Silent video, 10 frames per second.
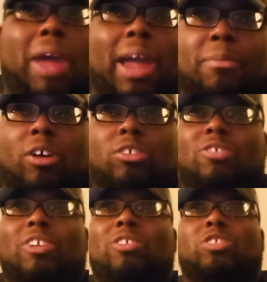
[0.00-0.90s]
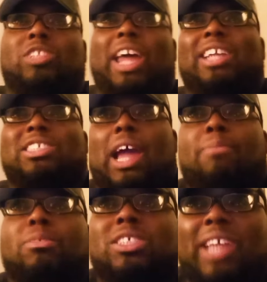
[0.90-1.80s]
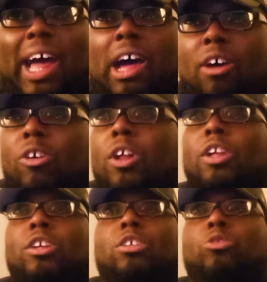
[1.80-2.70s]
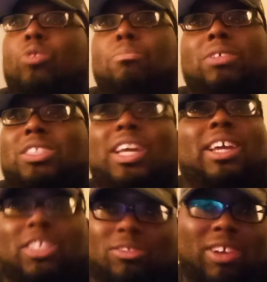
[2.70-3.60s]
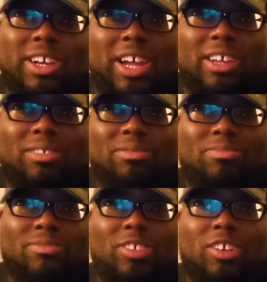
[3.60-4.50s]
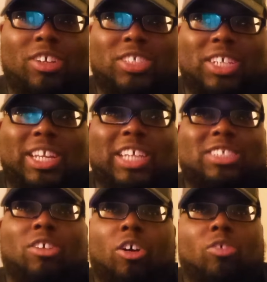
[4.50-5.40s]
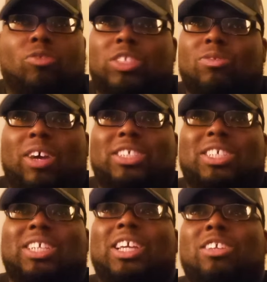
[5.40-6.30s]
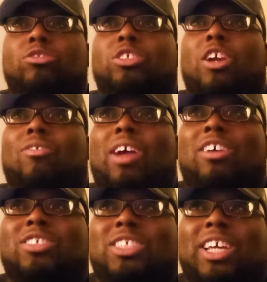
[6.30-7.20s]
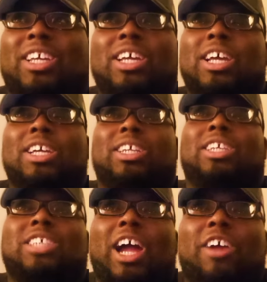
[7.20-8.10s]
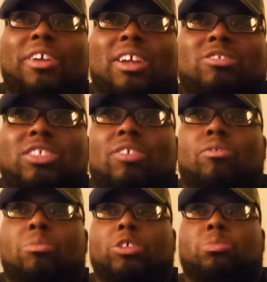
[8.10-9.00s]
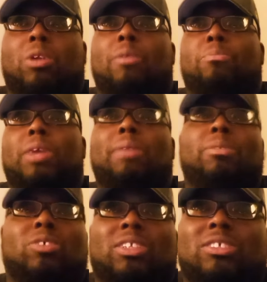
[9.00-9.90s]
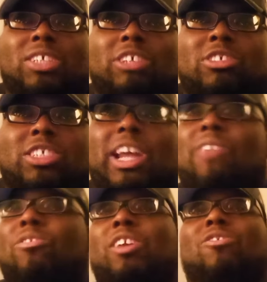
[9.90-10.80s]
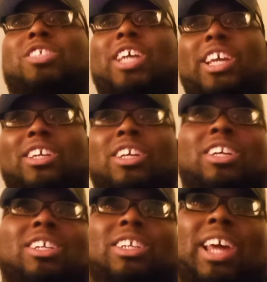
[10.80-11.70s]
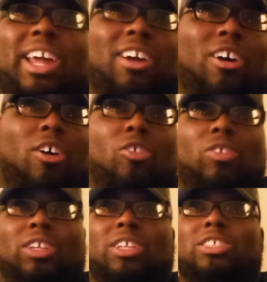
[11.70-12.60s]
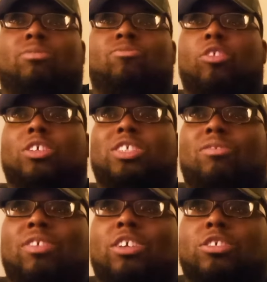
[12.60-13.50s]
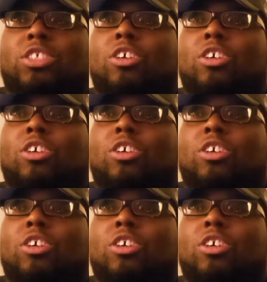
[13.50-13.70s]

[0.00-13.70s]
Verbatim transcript: Pat Mahomes, if he was that type of style, you wouldn't be saying this right now. You know what I'm saying? That's the whole reason why he said. Then you turn around and say the entire NFC, for the most part, maybe with the exception of Stafford, give or take, that oh, it's full of civilians.